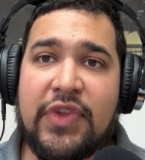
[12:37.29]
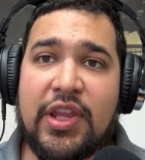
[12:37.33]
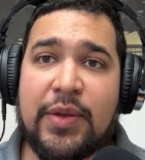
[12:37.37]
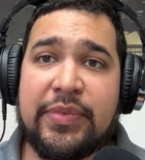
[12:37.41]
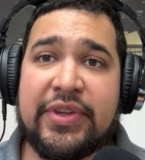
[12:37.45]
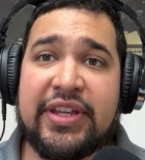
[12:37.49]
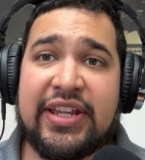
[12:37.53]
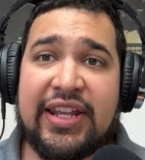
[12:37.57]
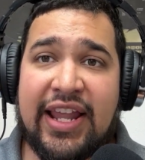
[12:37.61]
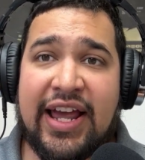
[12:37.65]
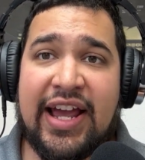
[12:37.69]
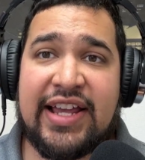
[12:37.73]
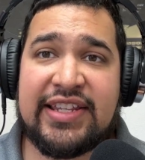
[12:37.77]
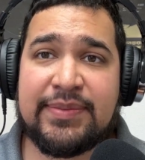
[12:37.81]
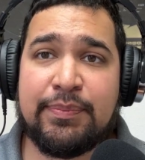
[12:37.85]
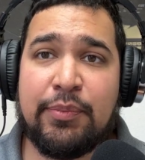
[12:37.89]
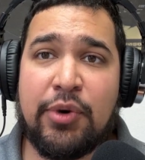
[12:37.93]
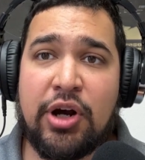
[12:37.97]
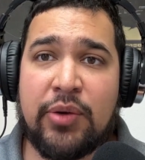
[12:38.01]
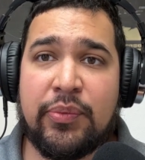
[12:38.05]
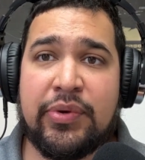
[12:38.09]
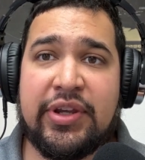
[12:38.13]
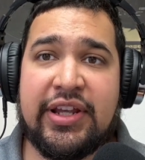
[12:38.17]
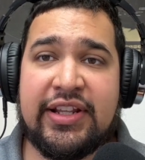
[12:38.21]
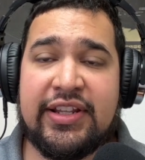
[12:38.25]
The last
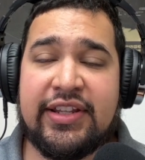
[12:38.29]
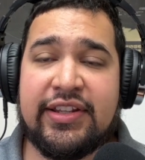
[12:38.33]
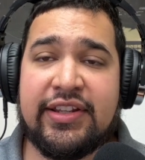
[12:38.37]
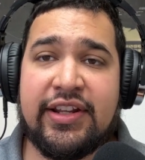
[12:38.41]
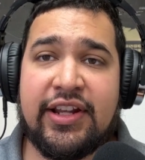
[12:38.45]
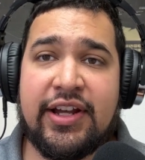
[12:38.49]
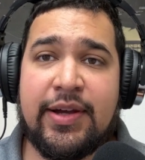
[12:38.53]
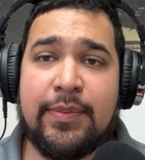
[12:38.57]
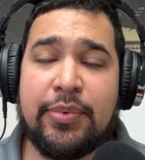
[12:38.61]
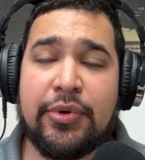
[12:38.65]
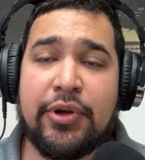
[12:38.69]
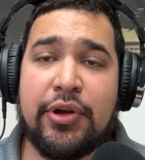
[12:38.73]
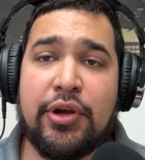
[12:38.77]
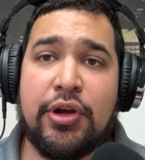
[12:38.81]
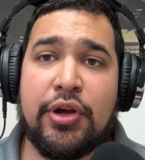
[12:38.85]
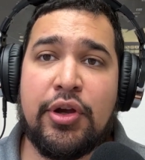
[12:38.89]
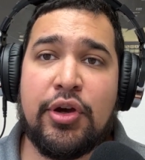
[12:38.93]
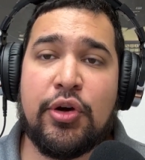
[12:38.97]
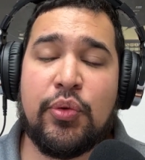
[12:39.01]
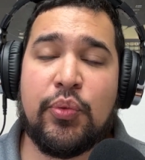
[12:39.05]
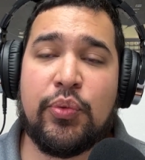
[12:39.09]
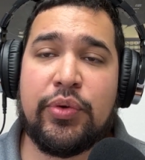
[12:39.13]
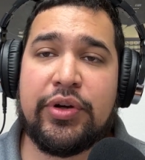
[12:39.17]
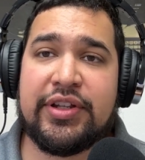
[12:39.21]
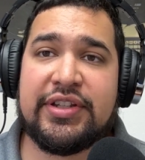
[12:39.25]
bar we ended up
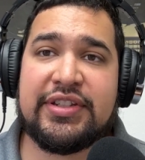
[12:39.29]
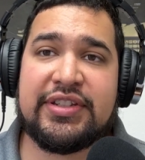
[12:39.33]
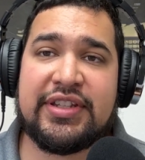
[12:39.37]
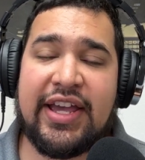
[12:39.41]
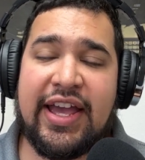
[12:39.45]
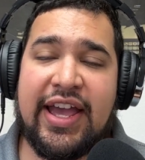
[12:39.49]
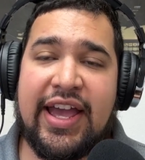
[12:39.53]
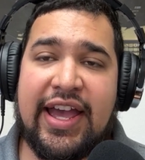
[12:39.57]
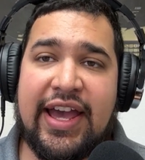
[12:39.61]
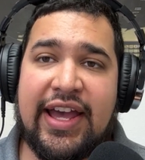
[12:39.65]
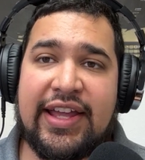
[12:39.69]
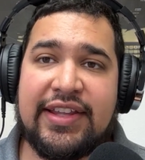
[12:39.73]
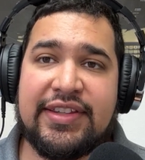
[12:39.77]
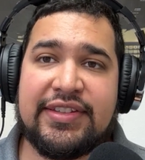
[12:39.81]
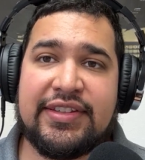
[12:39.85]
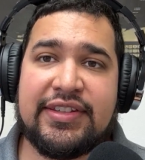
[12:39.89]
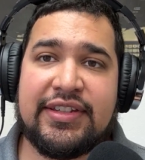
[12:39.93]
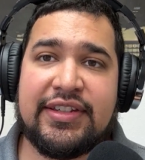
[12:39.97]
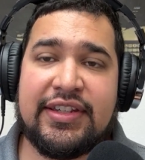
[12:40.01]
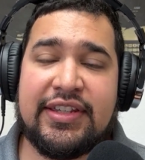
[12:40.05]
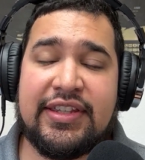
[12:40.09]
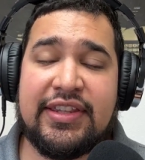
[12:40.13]
was at